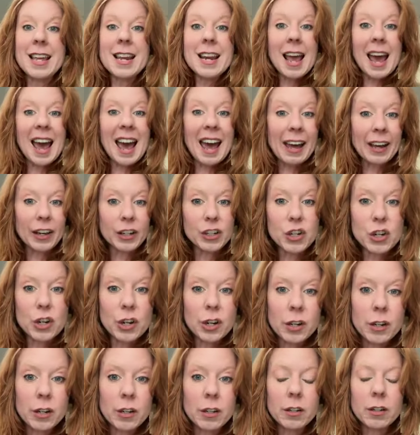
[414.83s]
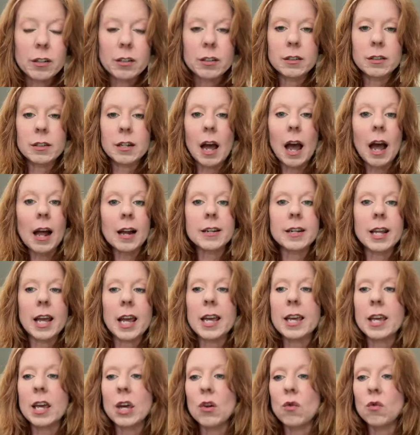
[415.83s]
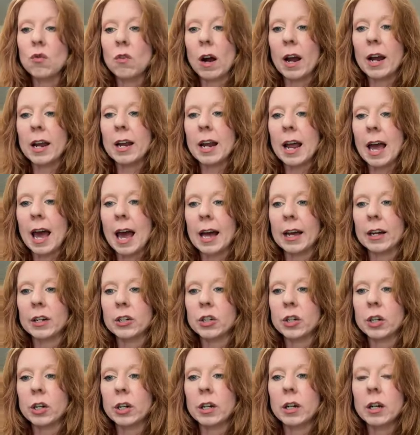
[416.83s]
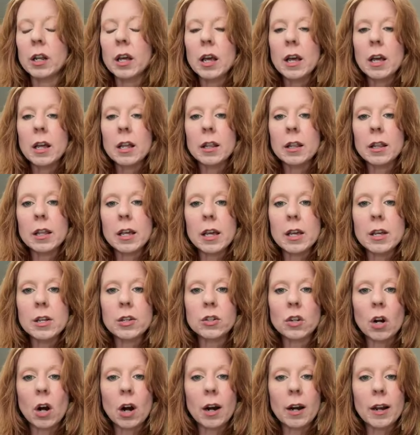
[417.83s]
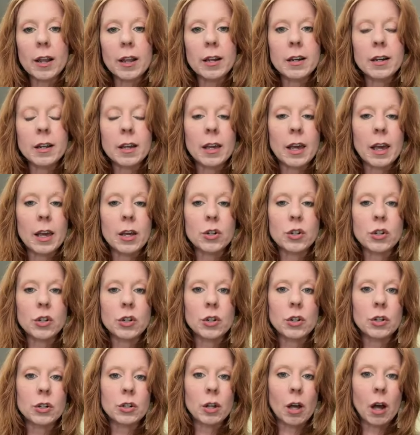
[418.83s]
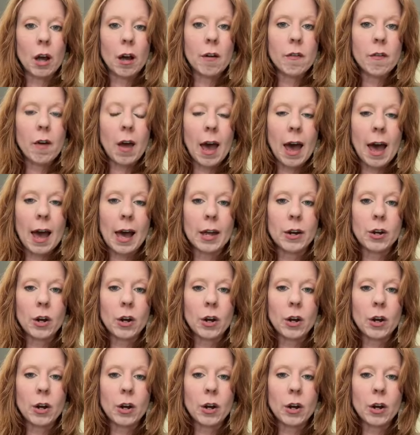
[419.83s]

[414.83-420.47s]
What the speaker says: inaction, not taking right action. These are indications of